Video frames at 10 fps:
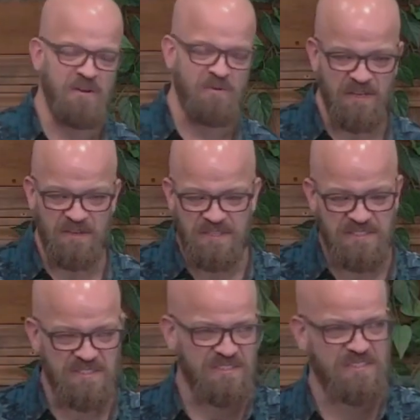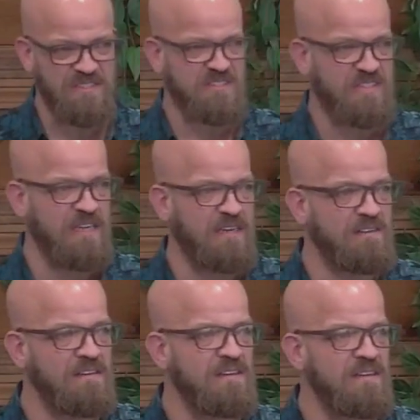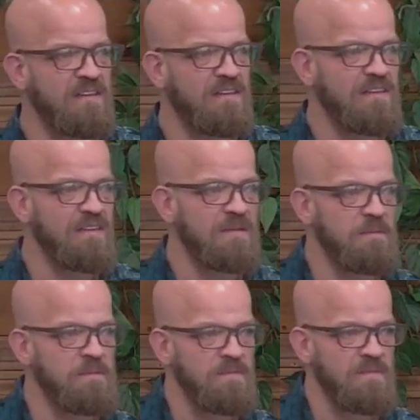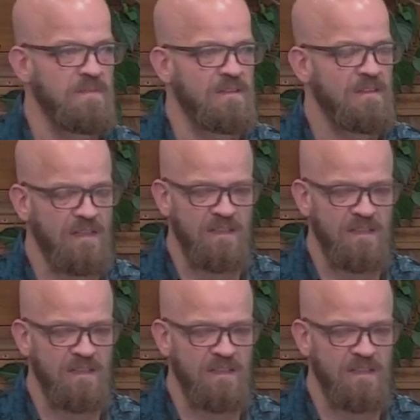being real. This isn't sincere. You,